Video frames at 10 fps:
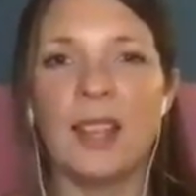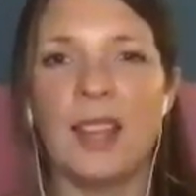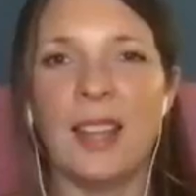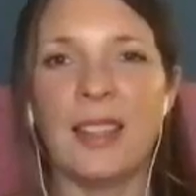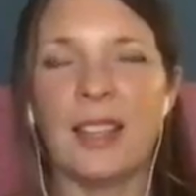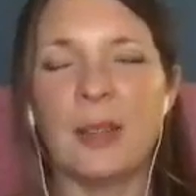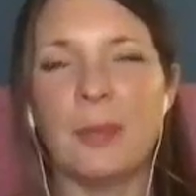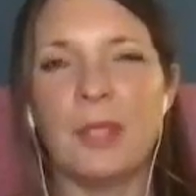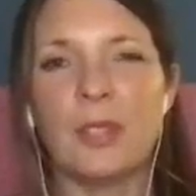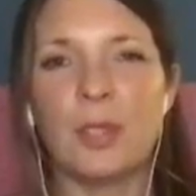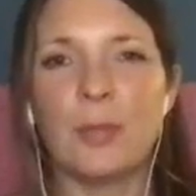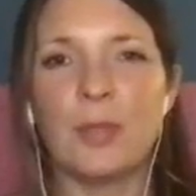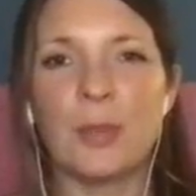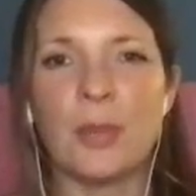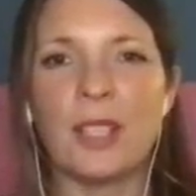That can be super
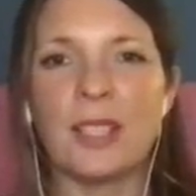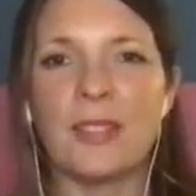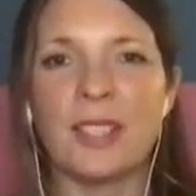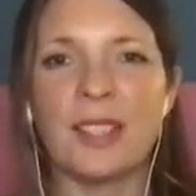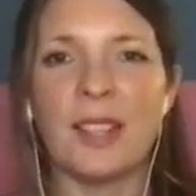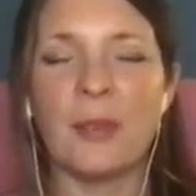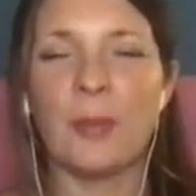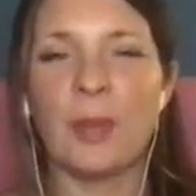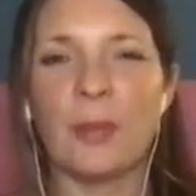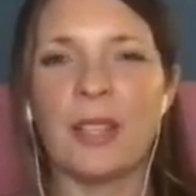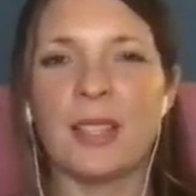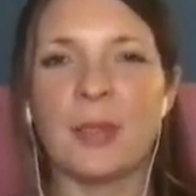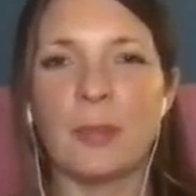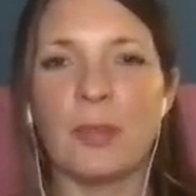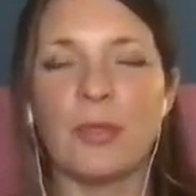sweet. I've done that with my
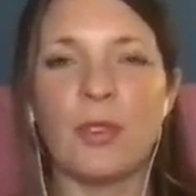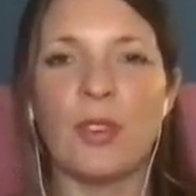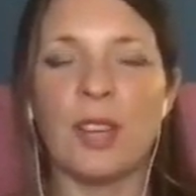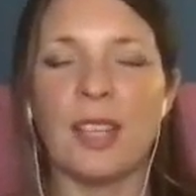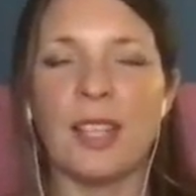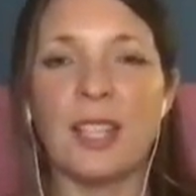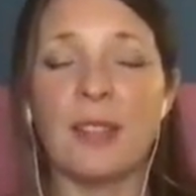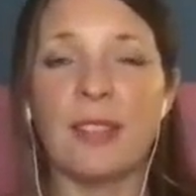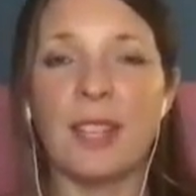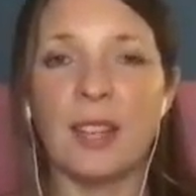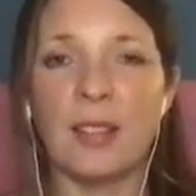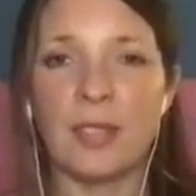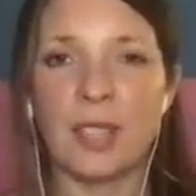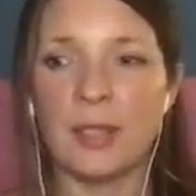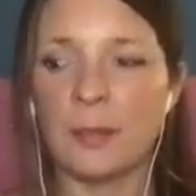son before and he really
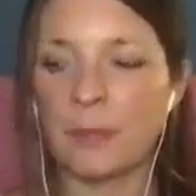loves it.